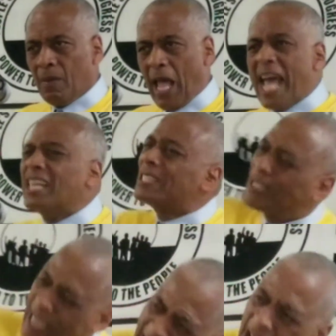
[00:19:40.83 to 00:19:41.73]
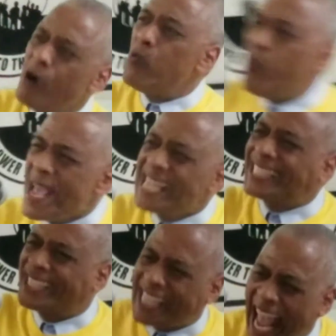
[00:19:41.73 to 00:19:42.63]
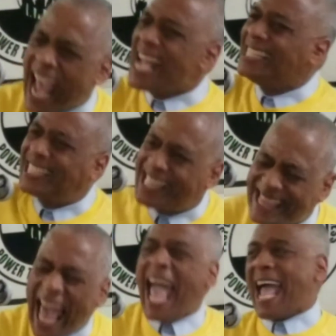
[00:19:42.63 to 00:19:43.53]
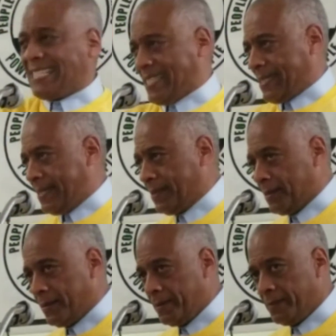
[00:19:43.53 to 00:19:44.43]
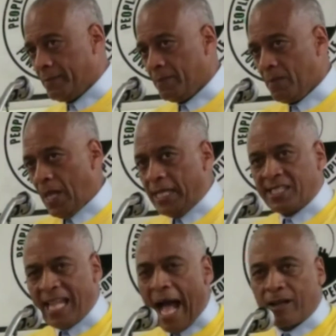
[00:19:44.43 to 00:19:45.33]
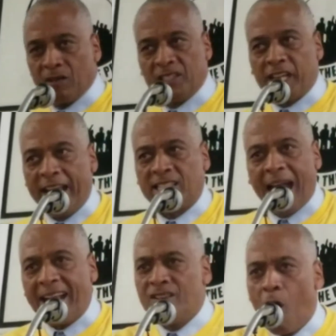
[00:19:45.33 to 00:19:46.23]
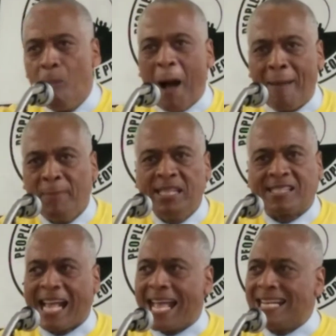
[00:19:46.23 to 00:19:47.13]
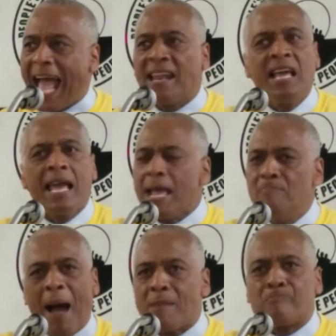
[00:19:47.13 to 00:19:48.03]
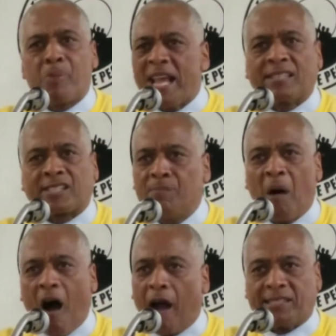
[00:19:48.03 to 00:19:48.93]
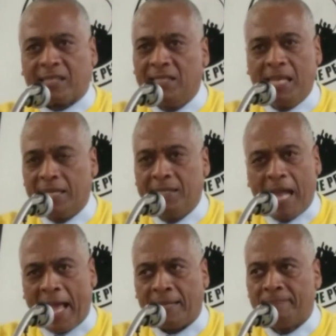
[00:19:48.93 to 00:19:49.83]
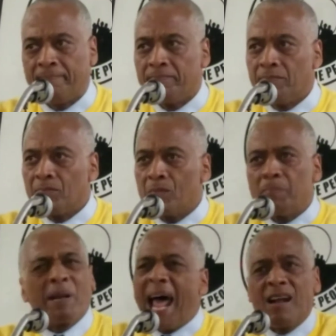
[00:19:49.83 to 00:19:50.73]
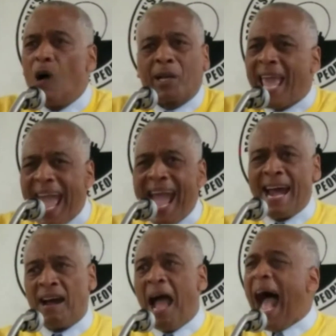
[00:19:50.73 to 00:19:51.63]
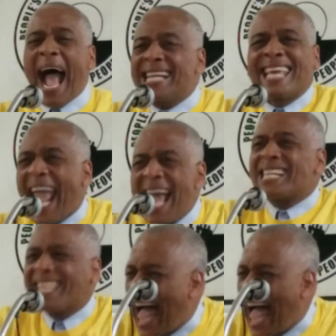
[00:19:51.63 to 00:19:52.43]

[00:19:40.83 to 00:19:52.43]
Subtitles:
And until we change that, it's not going to change. And I know by me saying that, it might break some hearts in here tonight. But I don't care. I can't